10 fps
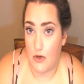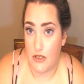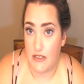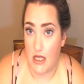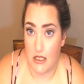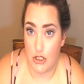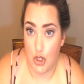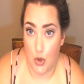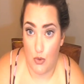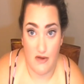Works and
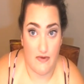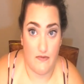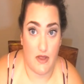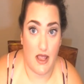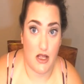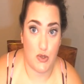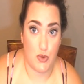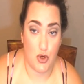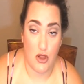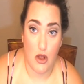took a whiff of the Cash
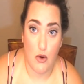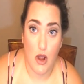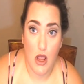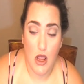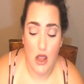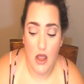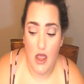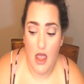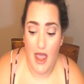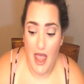Glow,
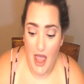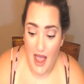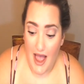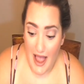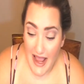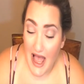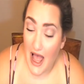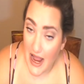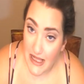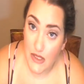I
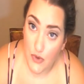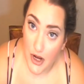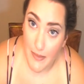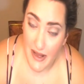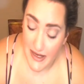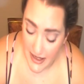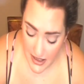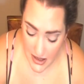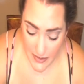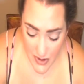highly recommend it.
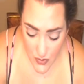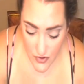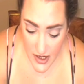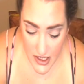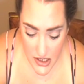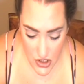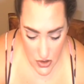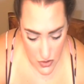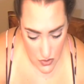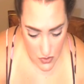Let me read to
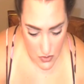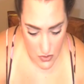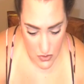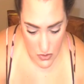you